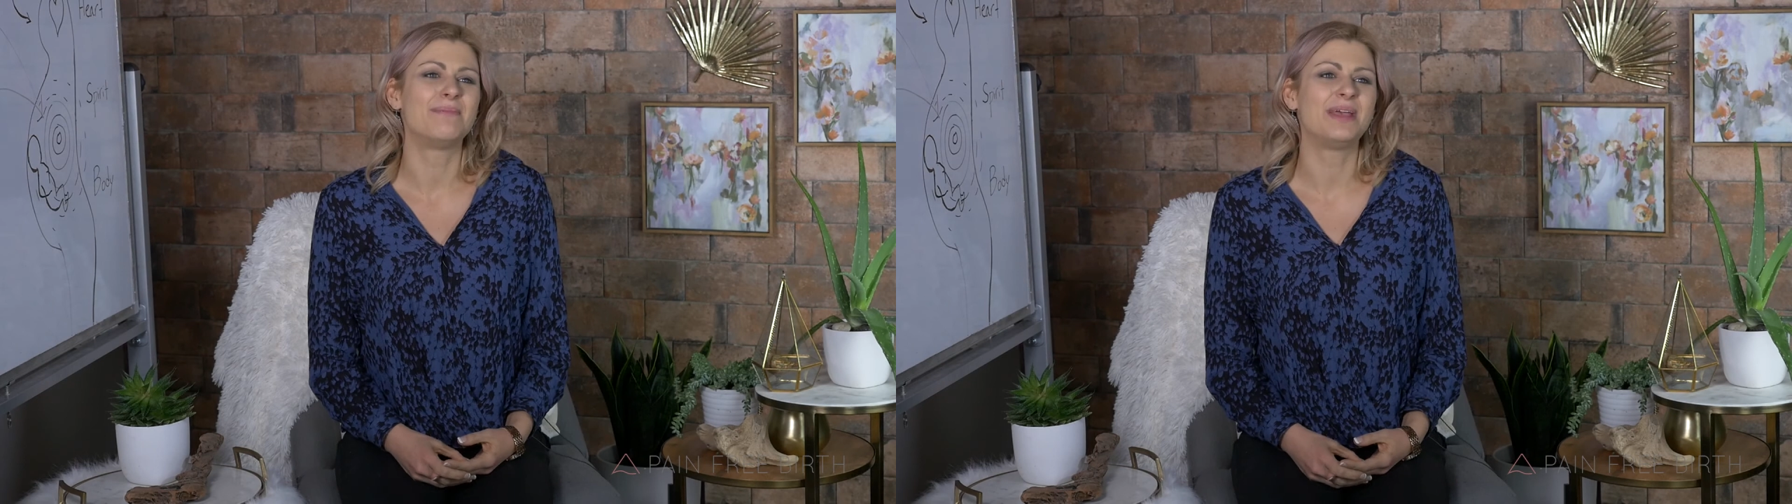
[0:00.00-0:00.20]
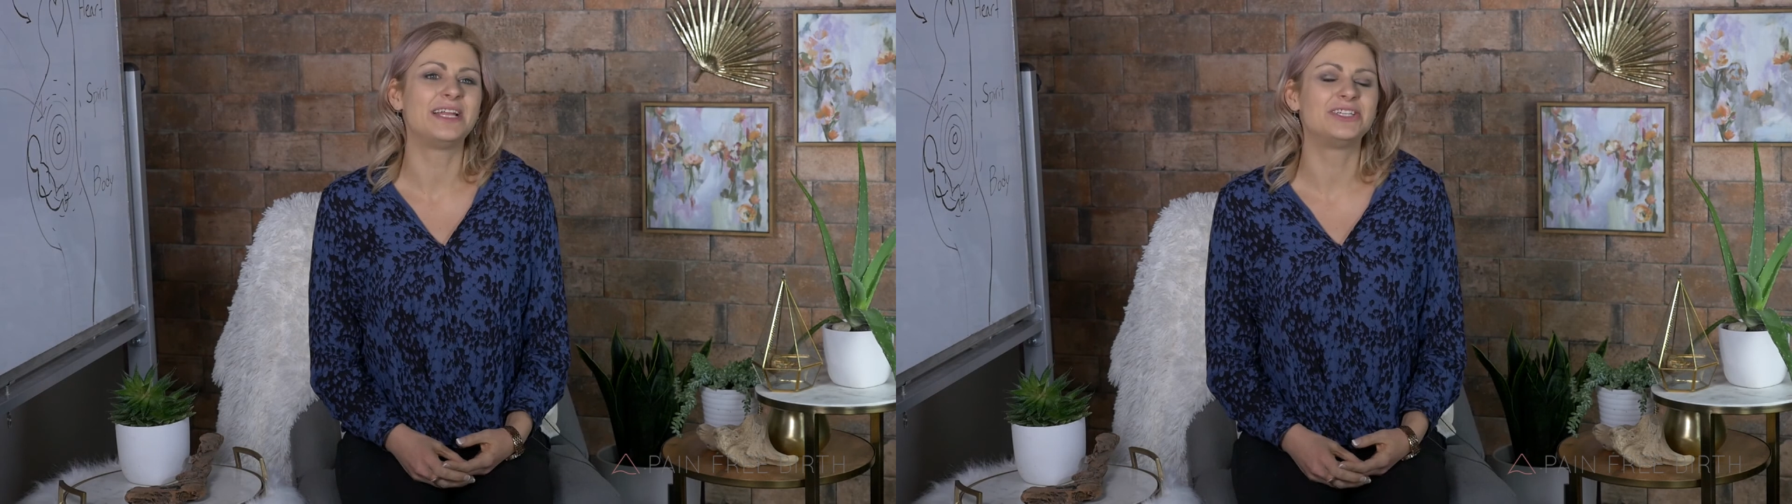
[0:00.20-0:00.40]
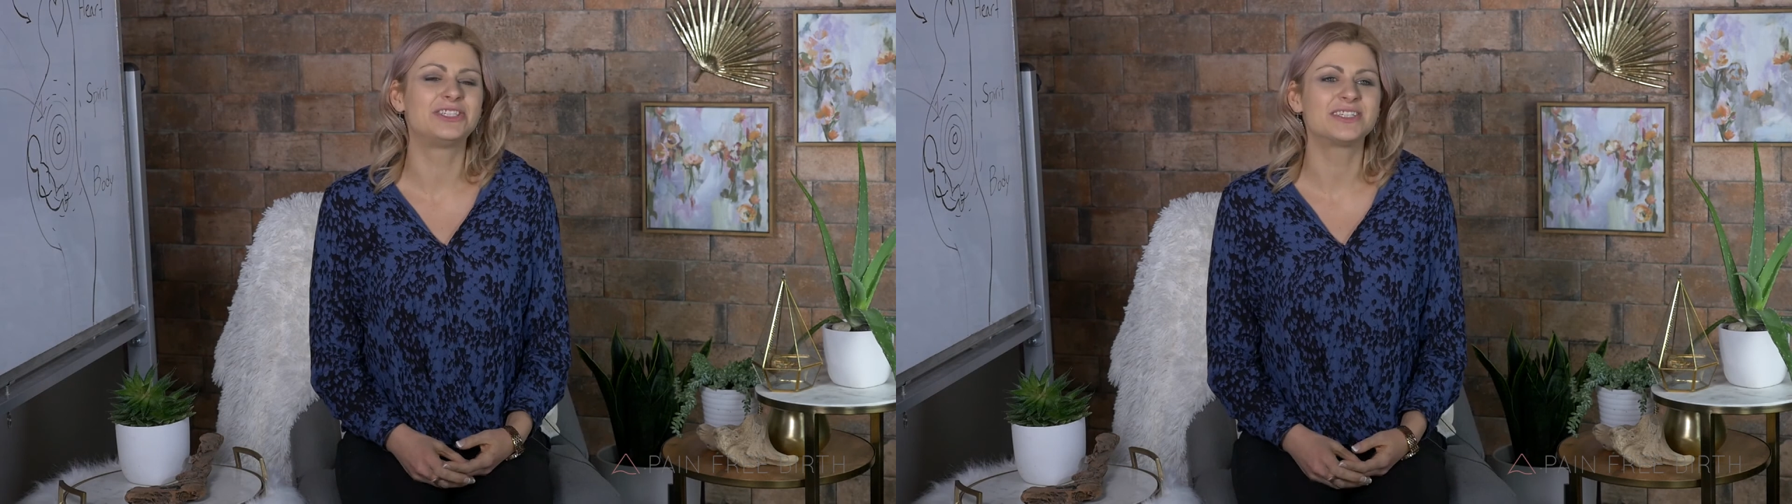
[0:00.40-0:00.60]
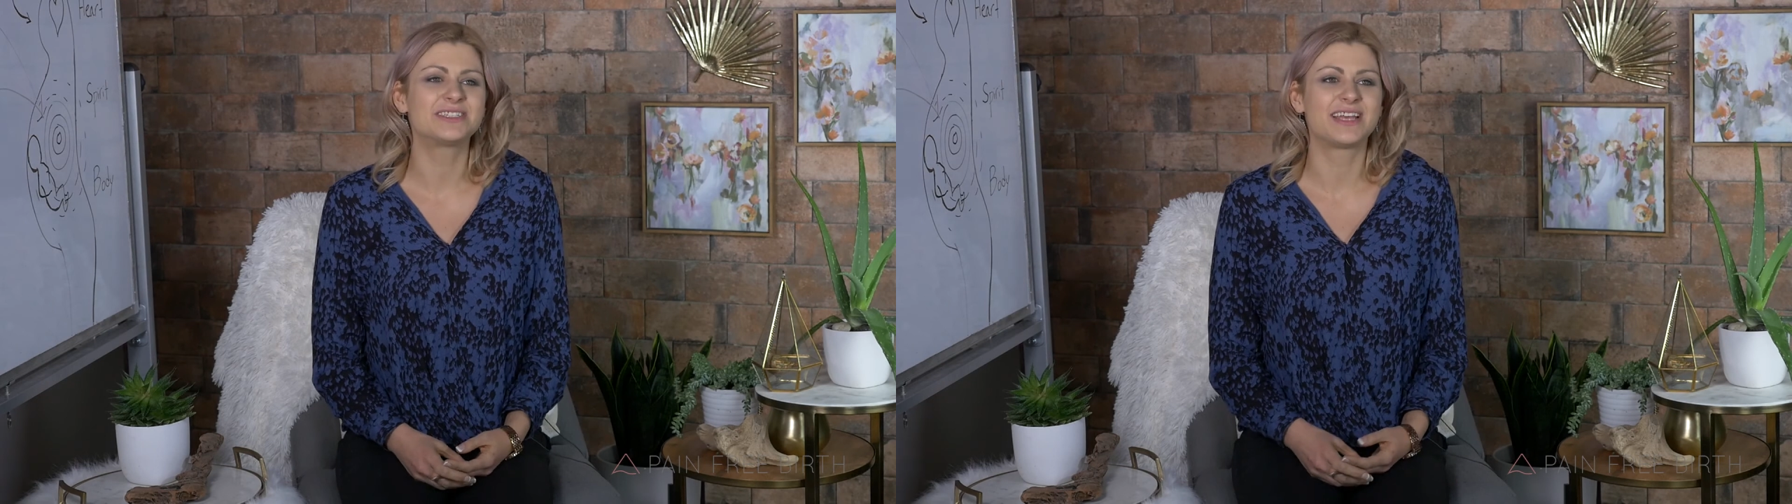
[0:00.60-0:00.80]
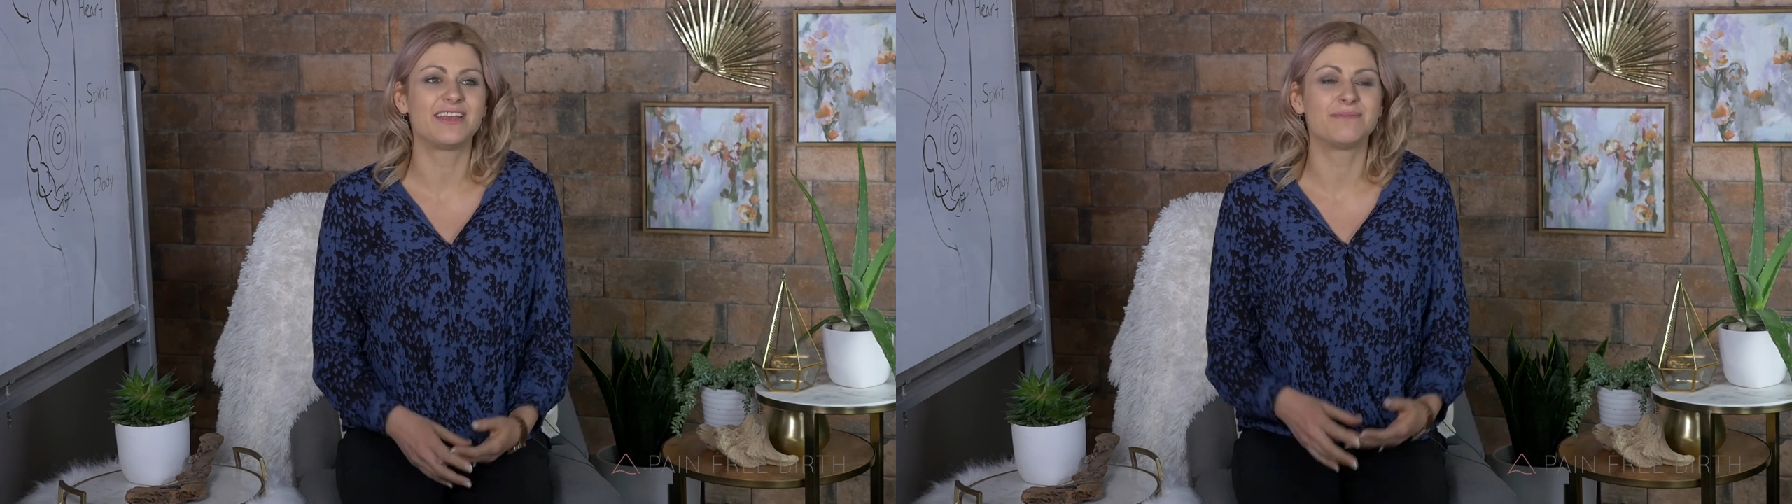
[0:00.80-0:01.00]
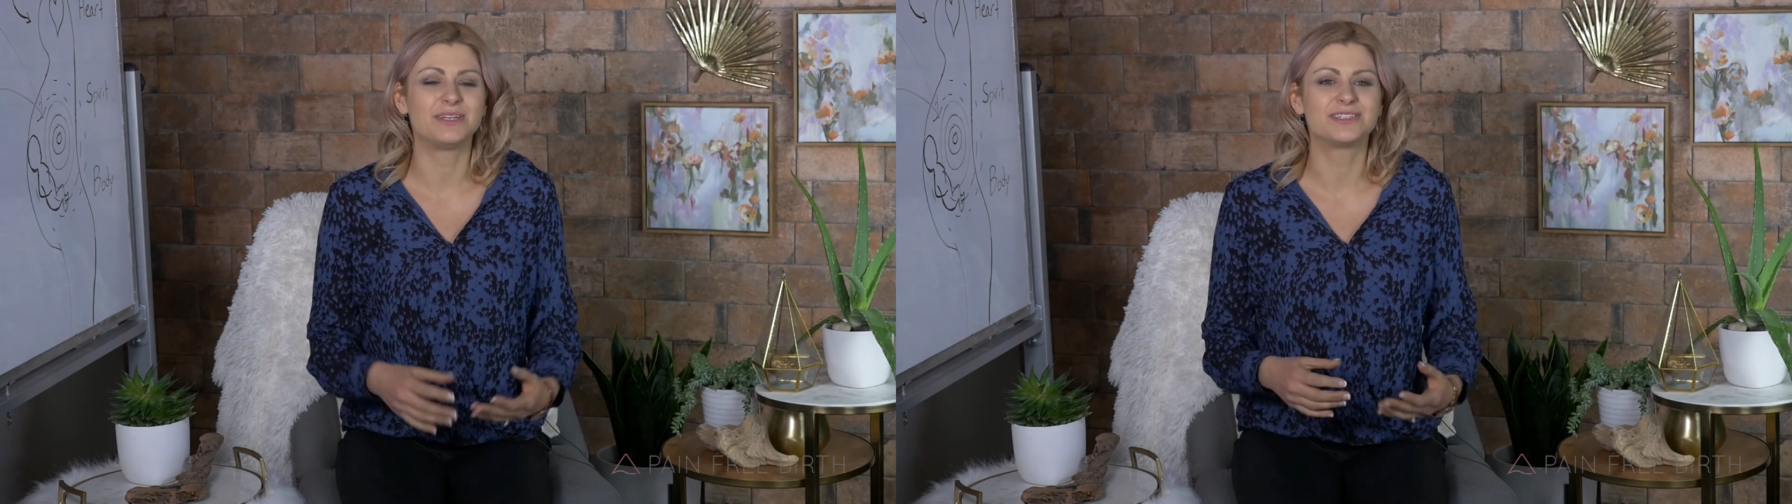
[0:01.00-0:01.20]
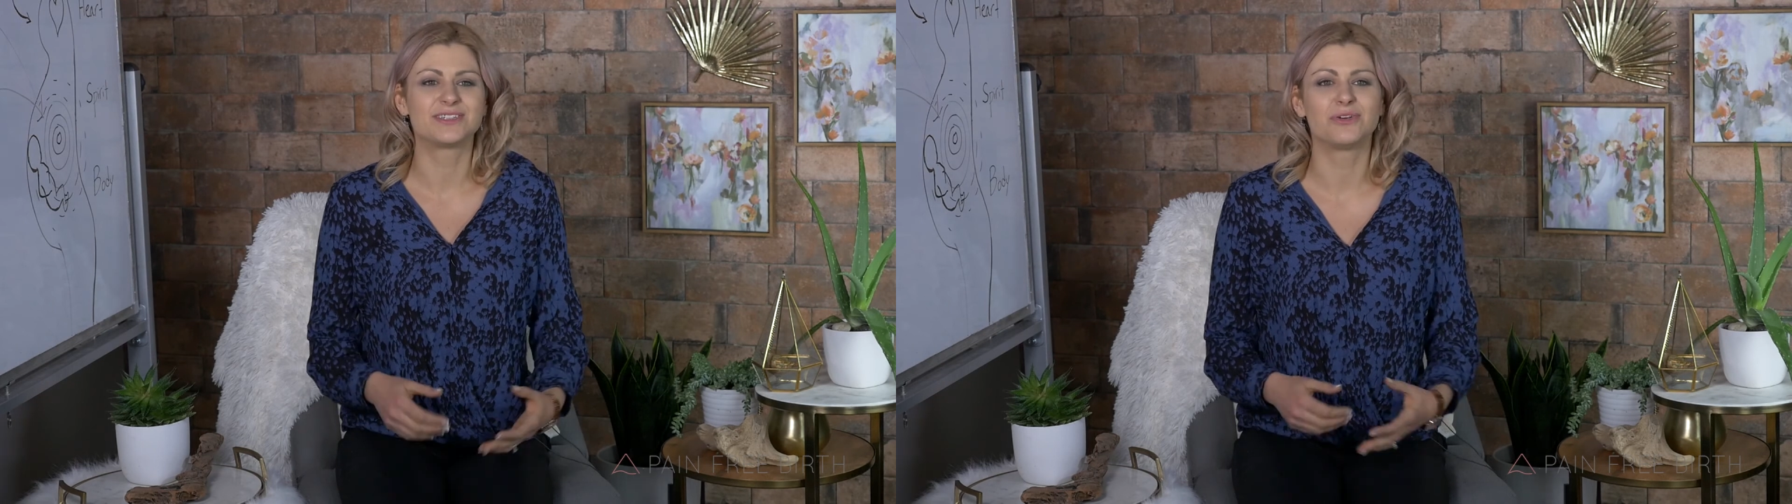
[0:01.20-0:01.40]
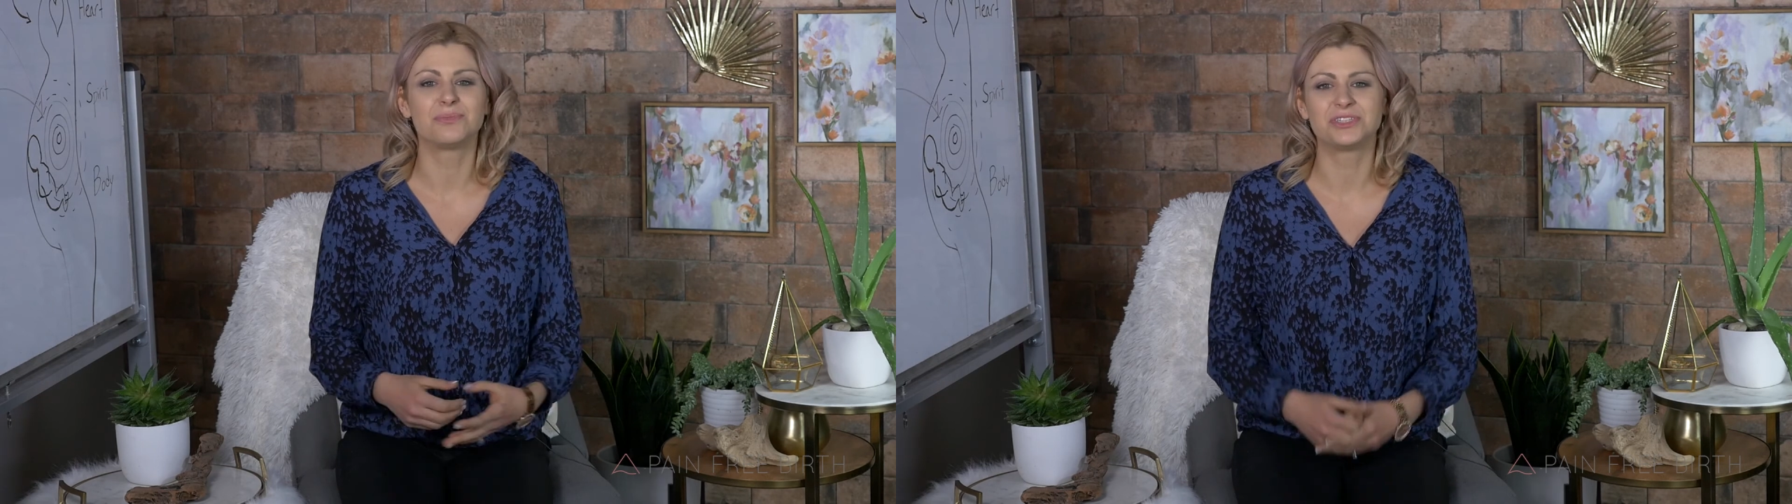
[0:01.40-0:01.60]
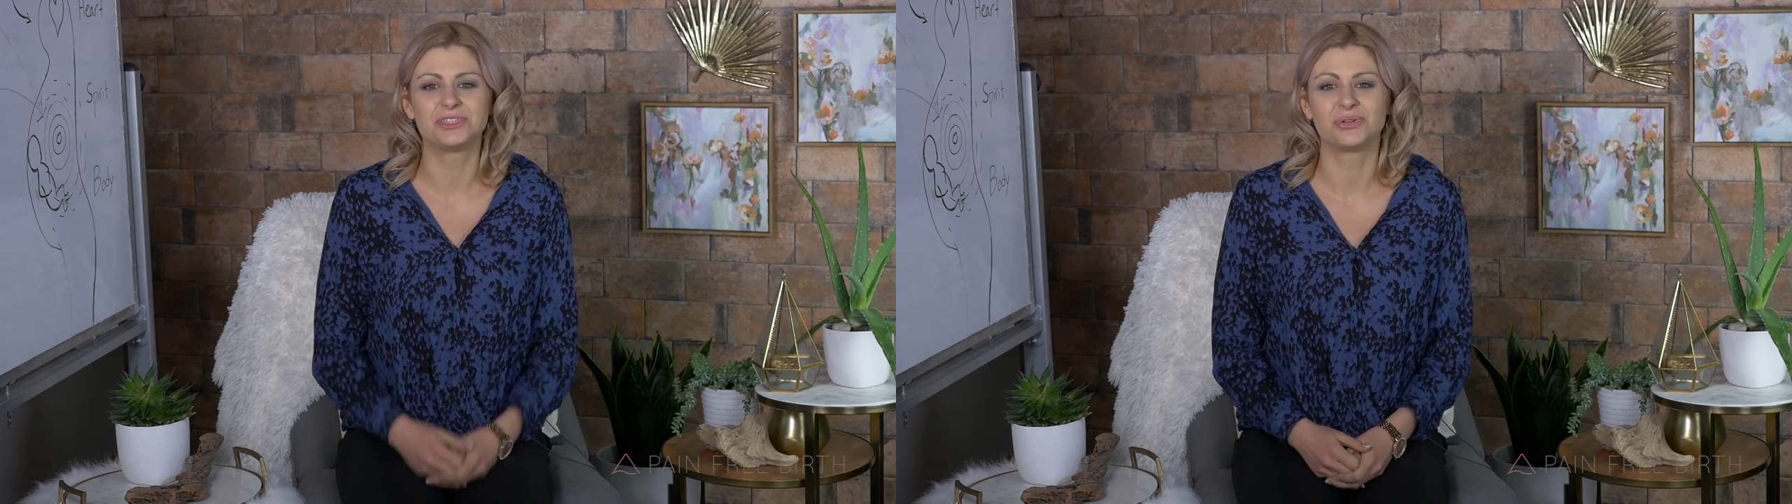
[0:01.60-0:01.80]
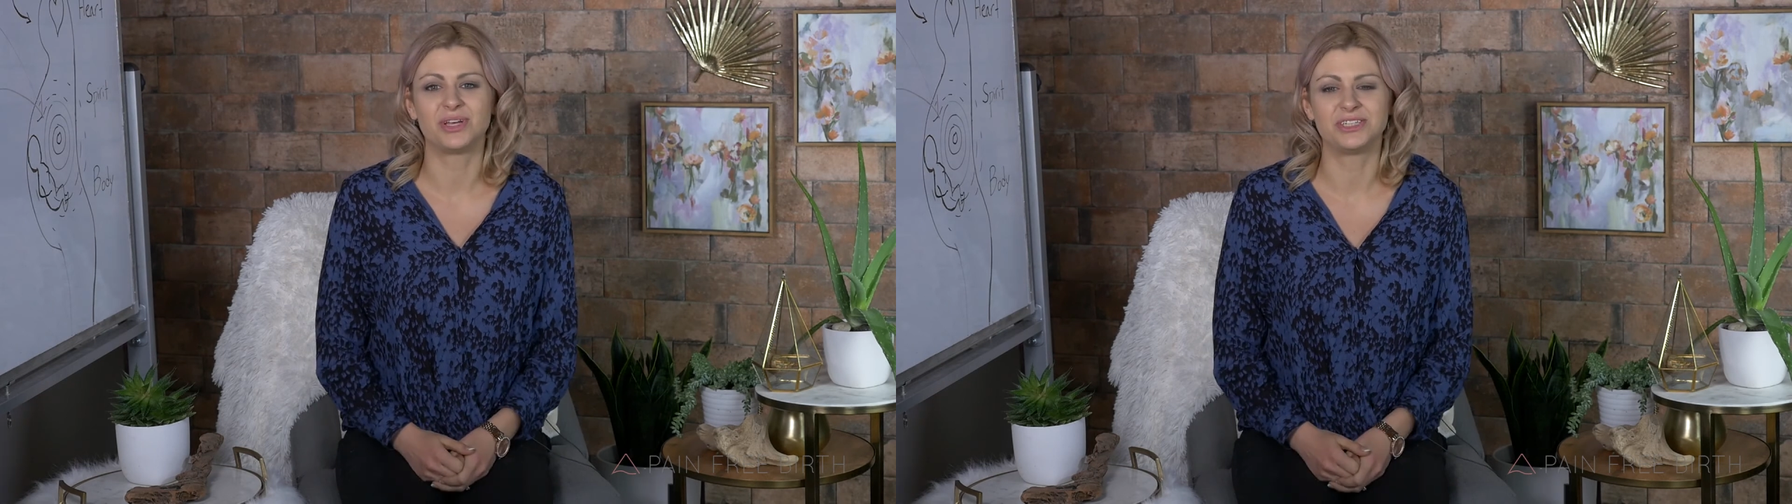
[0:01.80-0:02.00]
It just gave me so much joy.